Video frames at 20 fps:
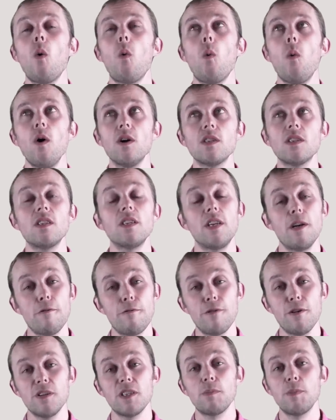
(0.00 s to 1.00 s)
What's the
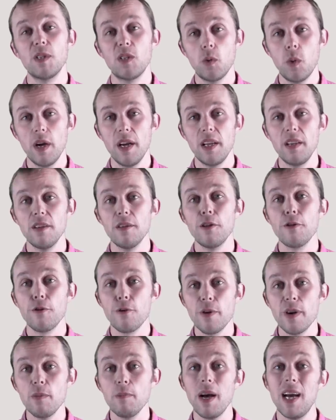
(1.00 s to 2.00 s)
difference between the
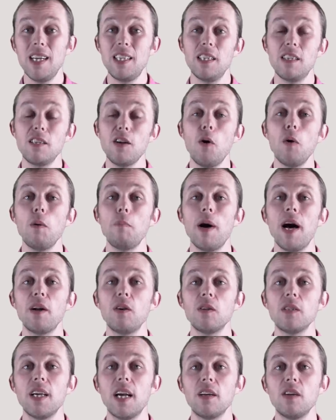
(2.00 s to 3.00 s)
three major solar
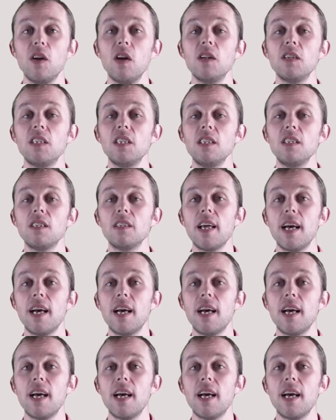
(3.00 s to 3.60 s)
panel technologies?